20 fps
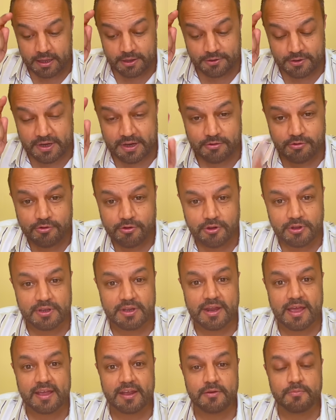You can draw the
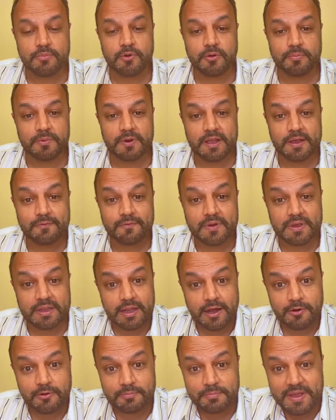diagram properly
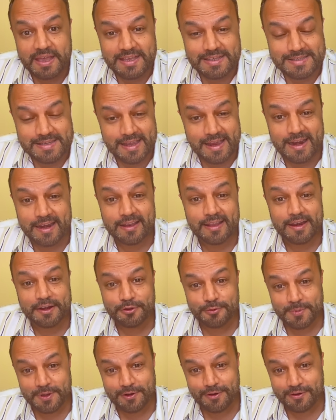without being scared that
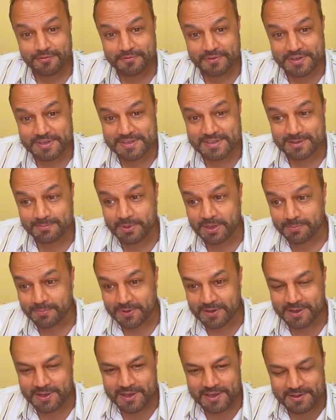you may not finish the
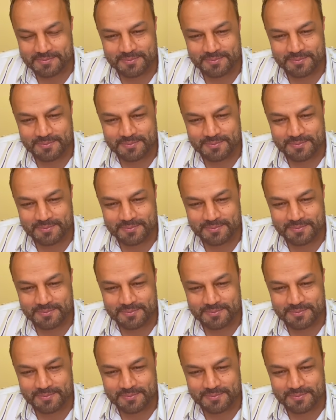paper